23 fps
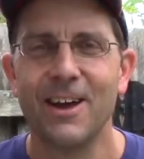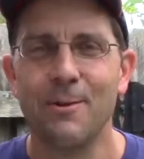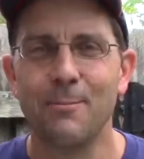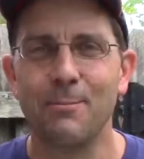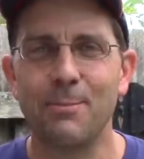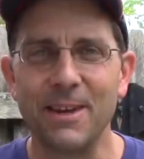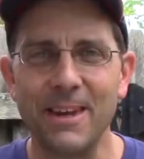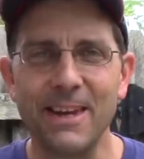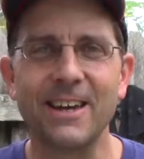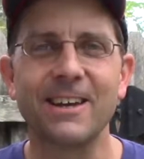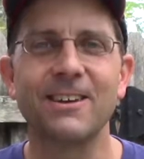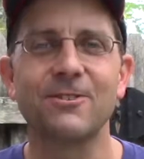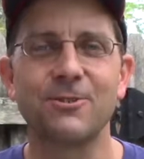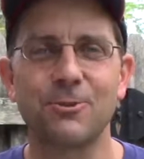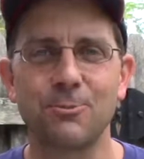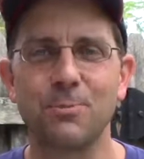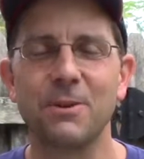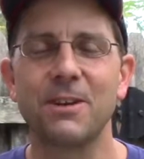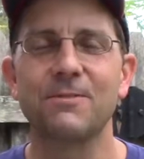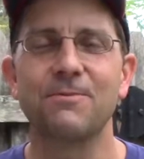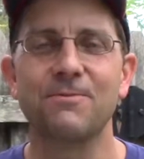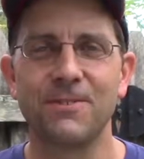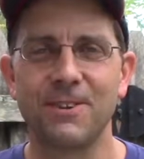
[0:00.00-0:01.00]
Being in
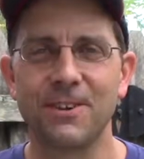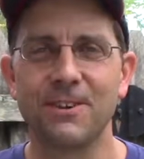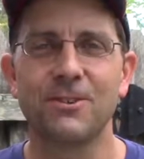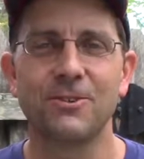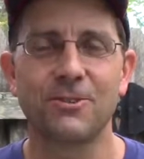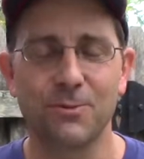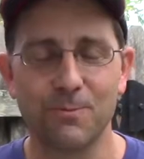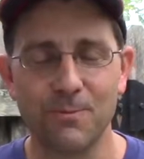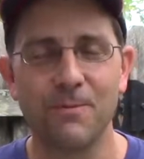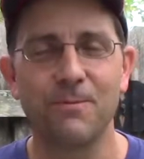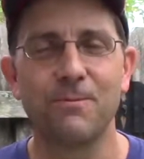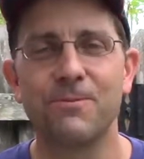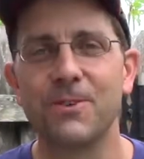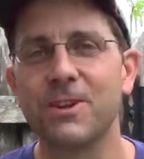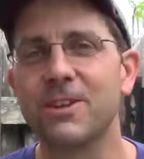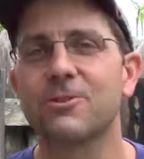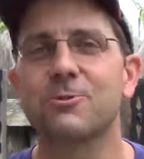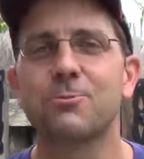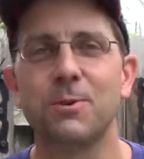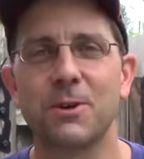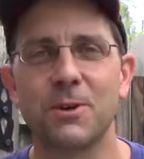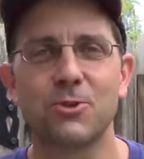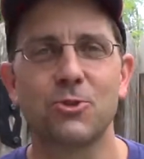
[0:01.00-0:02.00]
fit
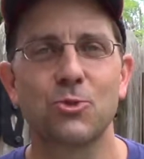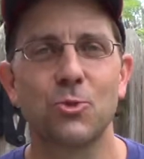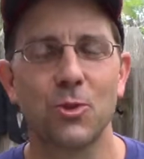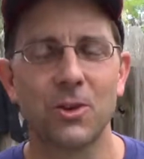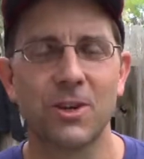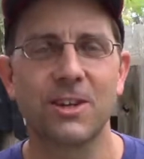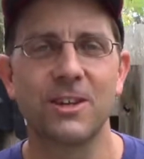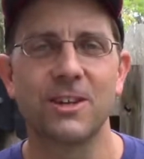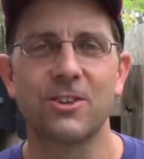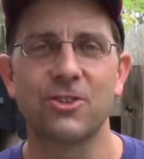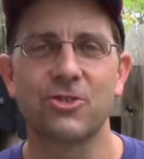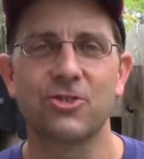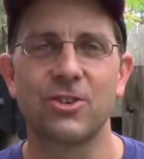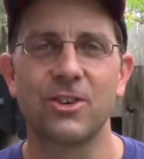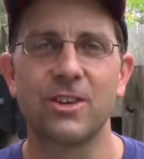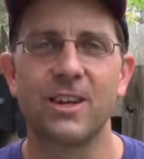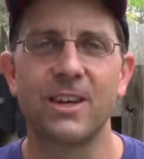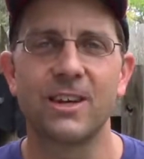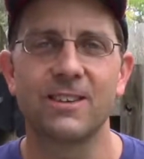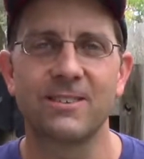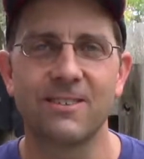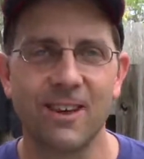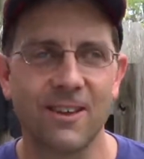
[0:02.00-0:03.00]
spiritual
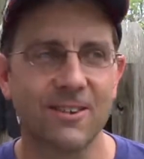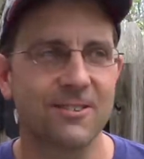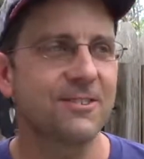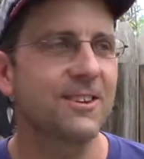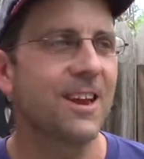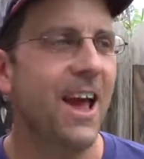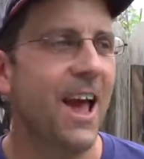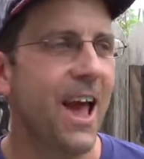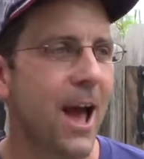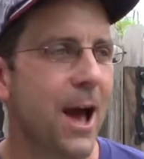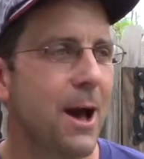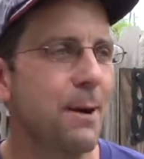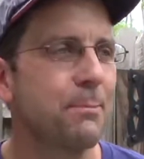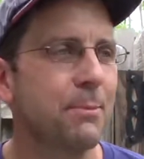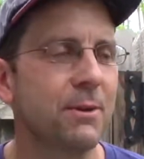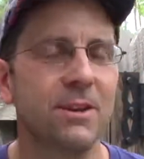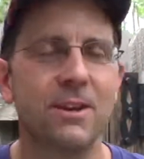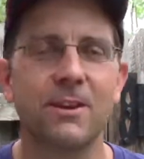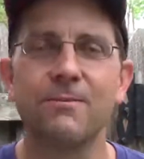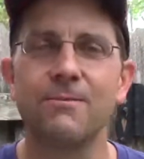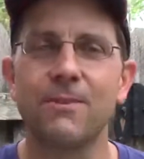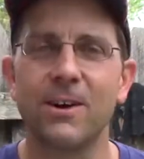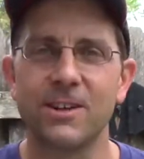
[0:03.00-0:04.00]
condition, it doesn't happen
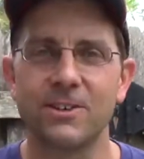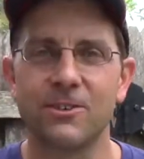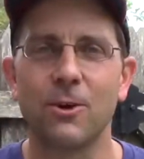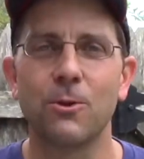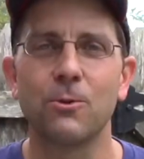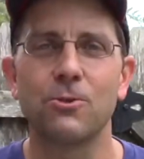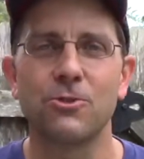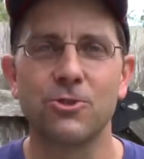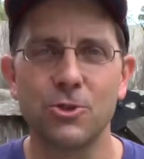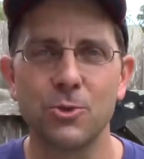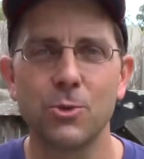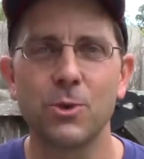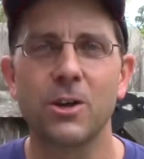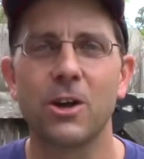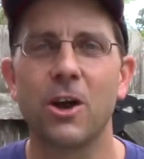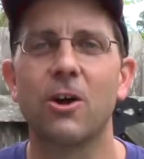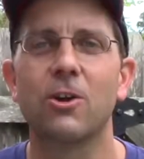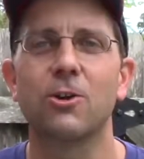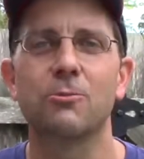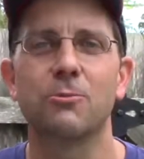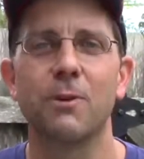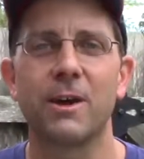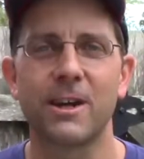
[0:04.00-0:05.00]
if I don't do it
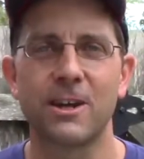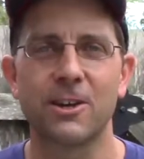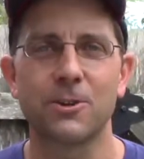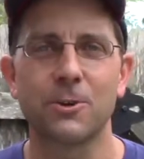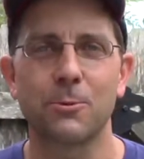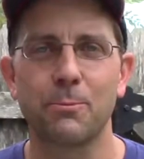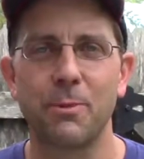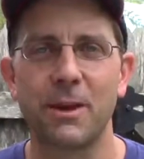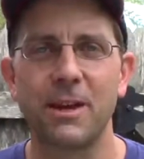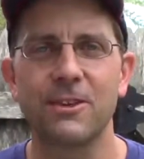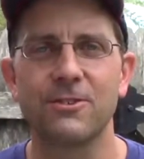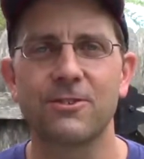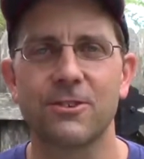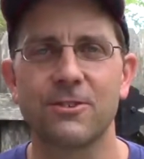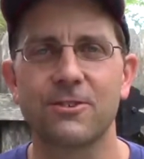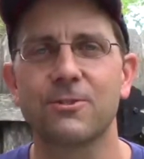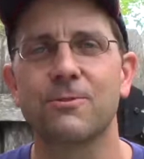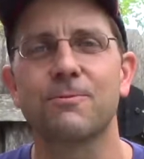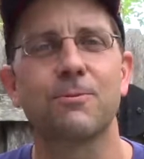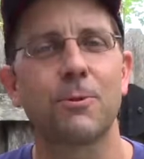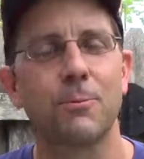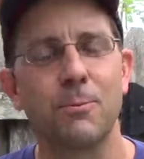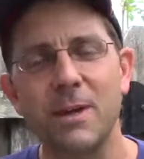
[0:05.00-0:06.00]
on a regular basis.
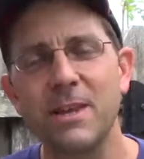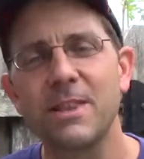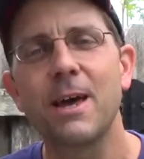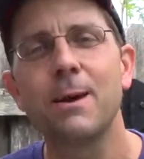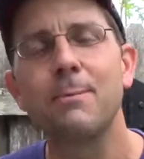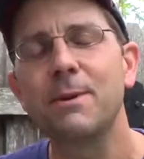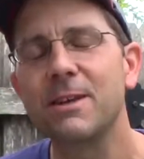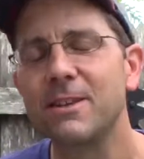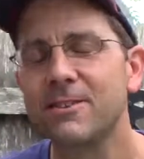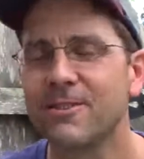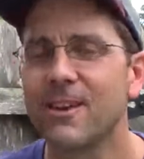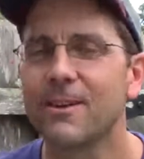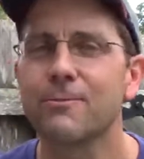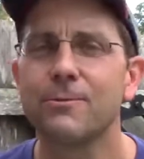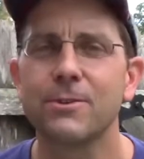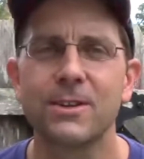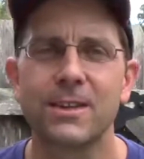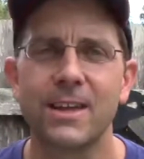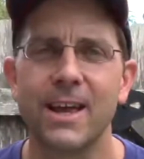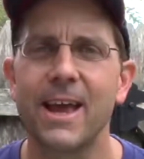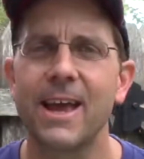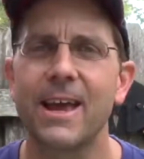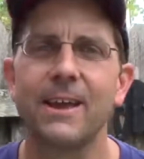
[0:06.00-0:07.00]
And for me, that means every
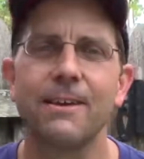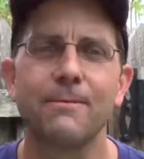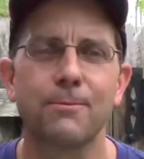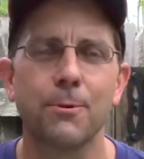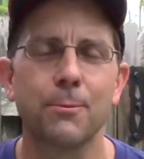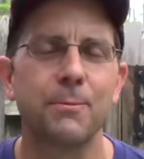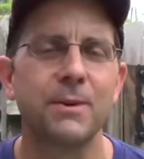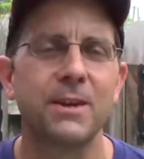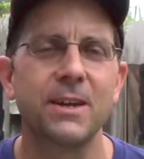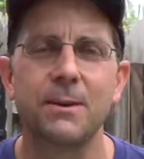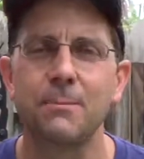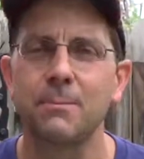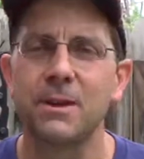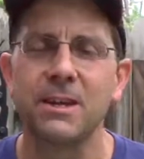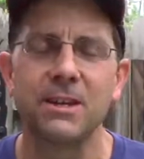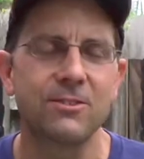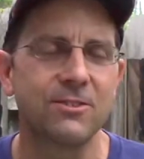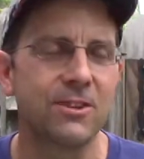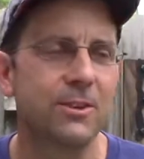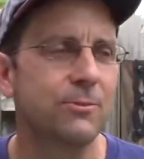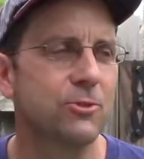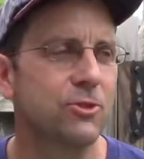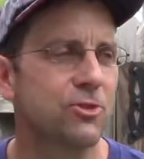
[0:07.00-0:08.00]
day. For me, it
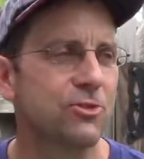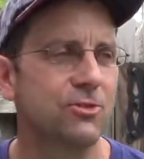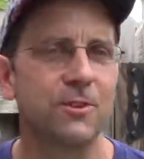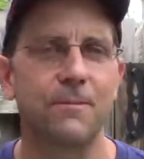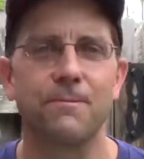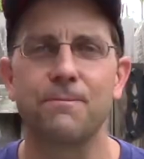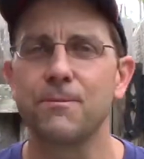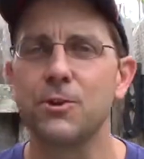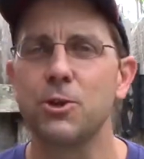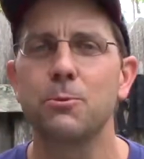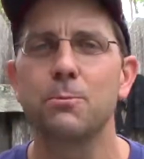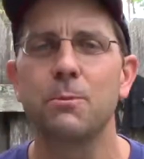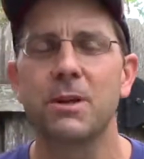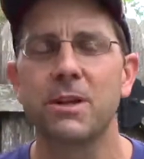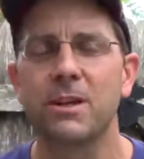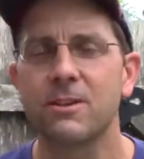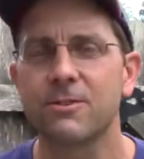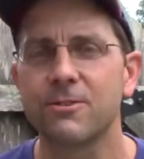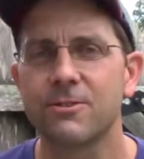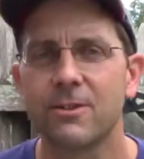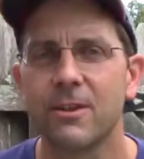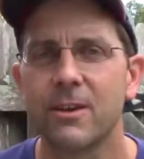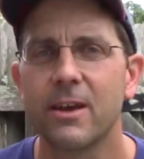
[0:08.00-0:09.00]
means even just a few
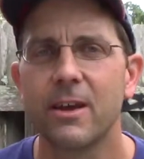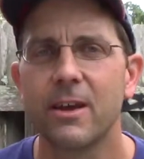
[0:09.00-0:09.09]
minutes